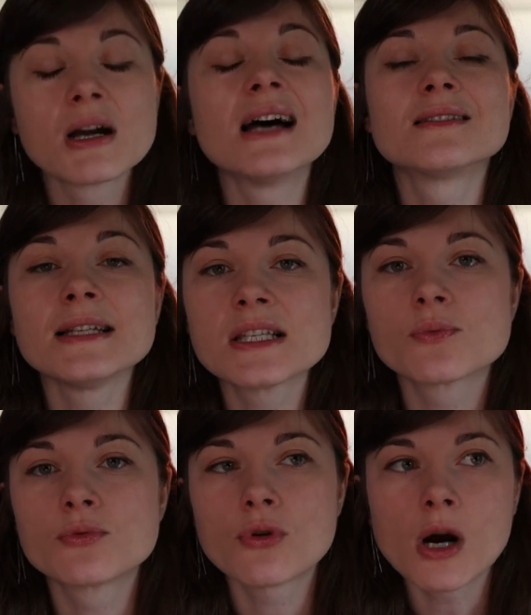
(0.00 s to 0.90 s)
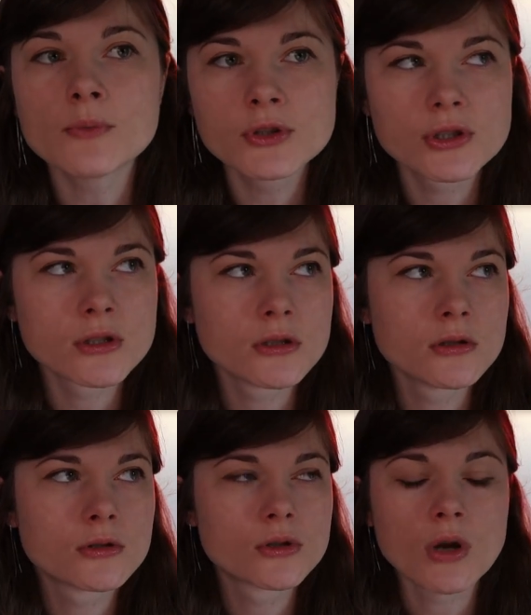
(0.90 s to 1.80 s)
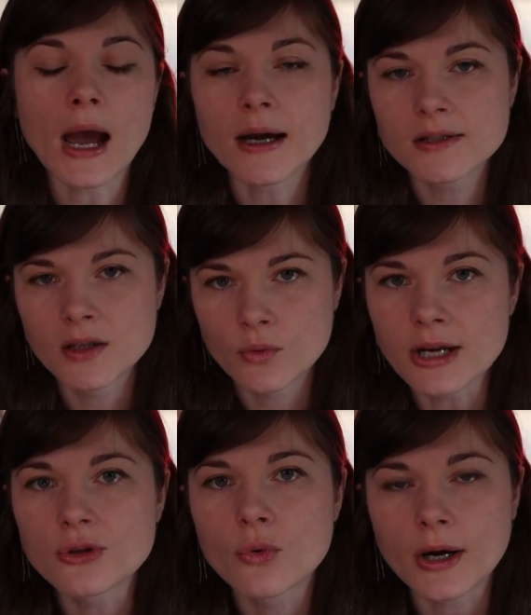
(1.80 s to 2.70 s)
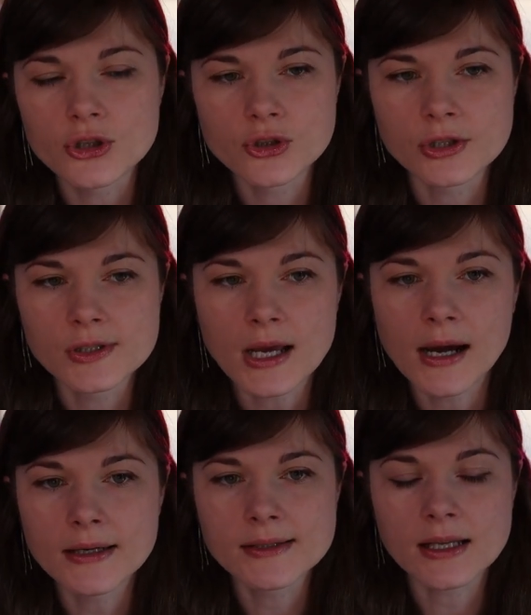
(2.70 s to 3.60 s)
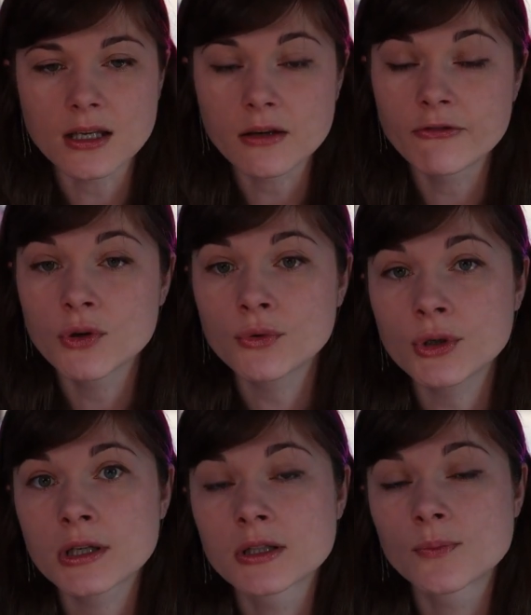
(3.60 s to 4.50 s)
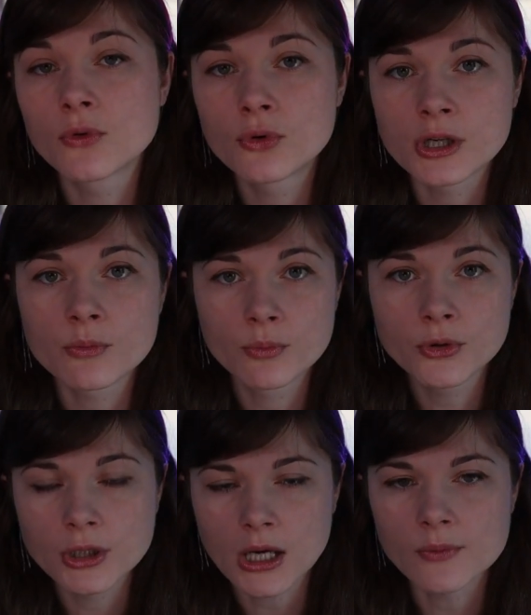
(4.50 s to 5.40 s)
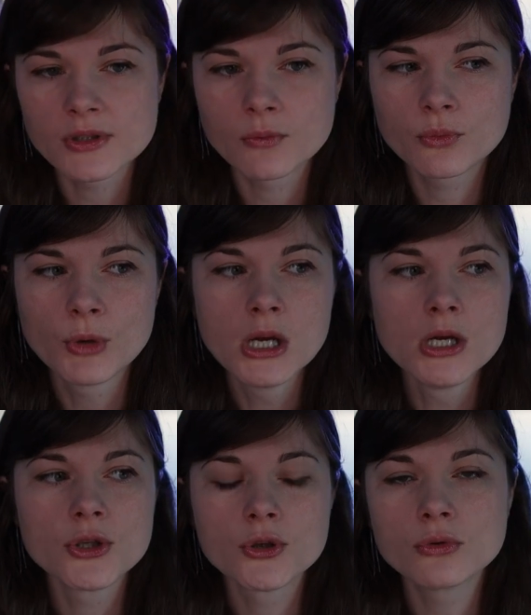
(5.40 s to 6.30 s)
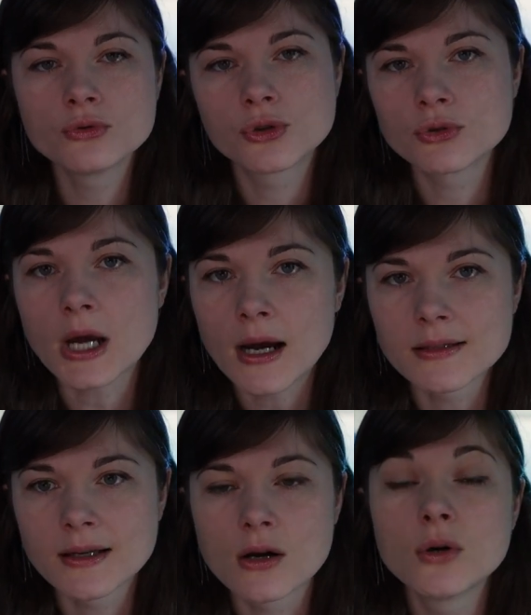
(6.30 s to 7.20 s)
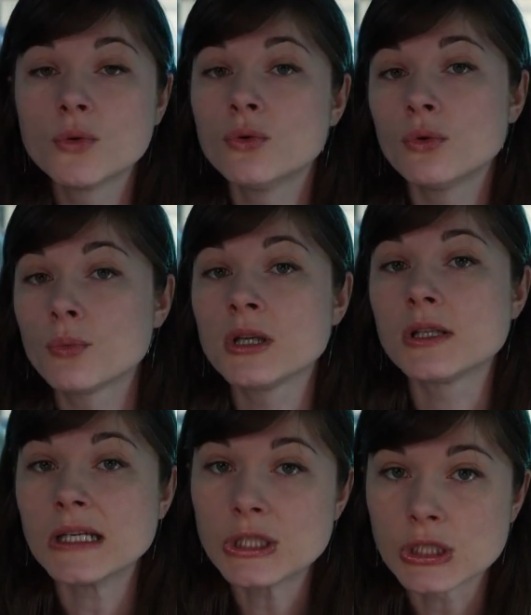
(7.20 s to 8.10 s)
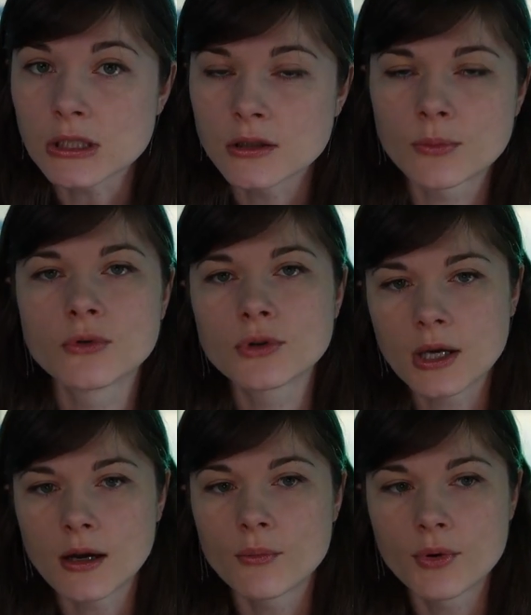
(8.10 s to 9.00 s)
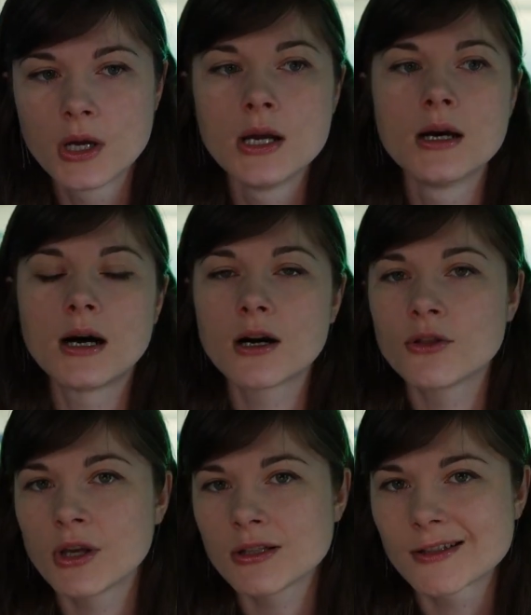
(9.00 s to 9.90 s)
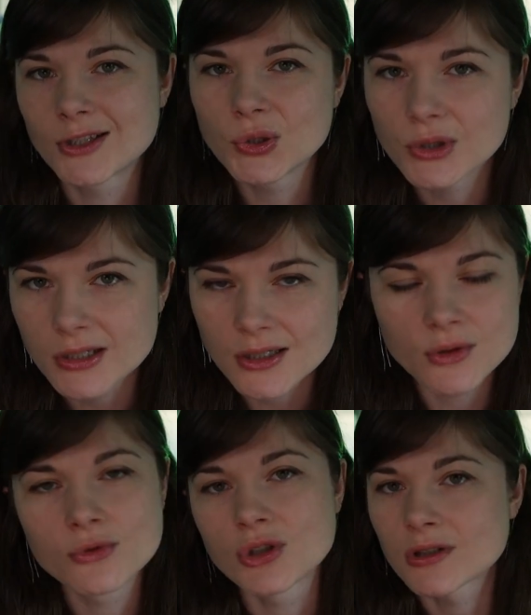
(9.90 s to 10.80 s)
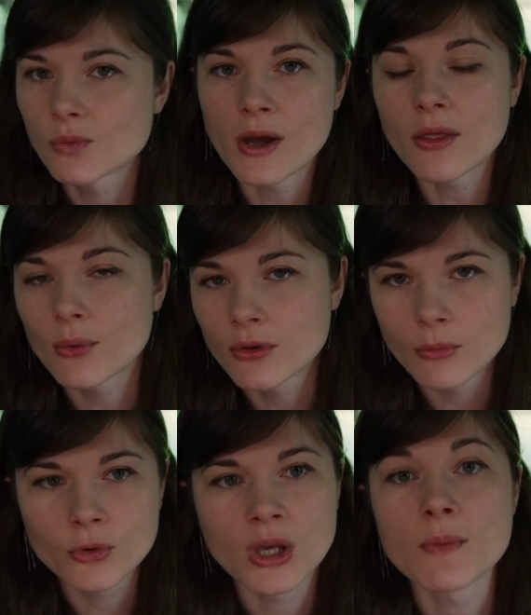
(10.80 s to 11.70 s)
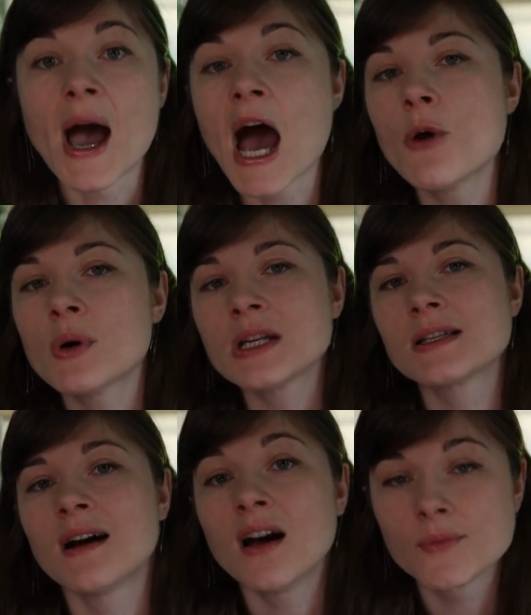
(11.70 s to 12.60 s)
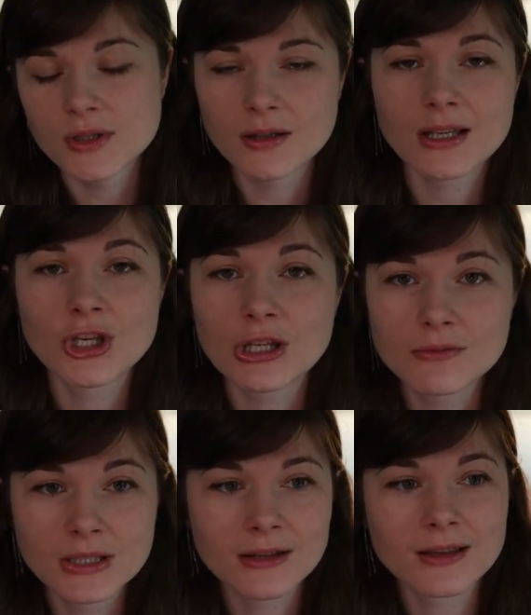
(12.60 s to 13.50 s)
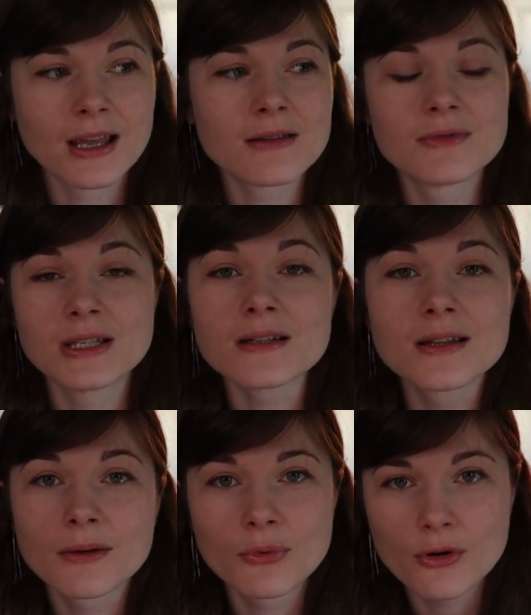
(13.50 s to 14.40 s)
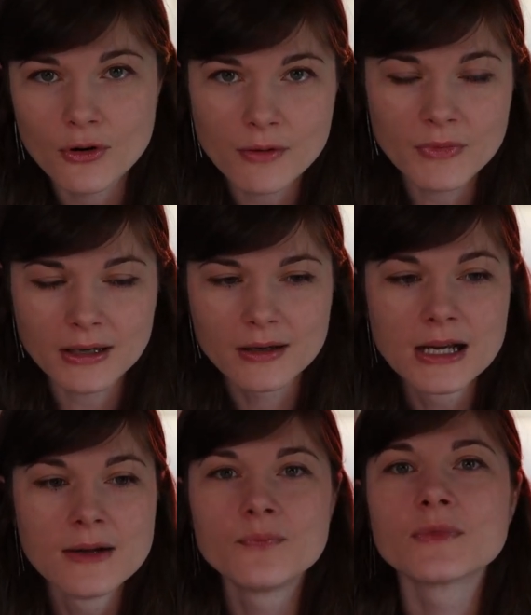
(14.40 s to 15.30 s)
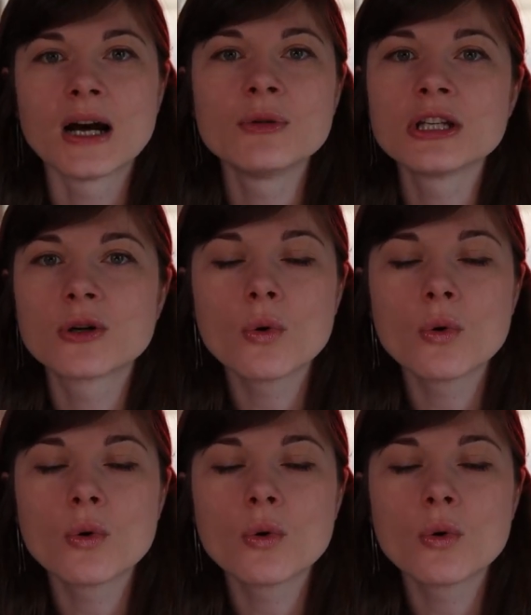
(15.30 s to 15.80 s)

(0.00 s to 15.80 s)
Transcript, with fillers: at least prompt you to ask the right questions. As like, if you were exploring bootcamps, you should ask, like, who will be teaching the bootcamp? Are they students who just went through the bootcamp? How many times did they teach? Like, they did their program? Like, how many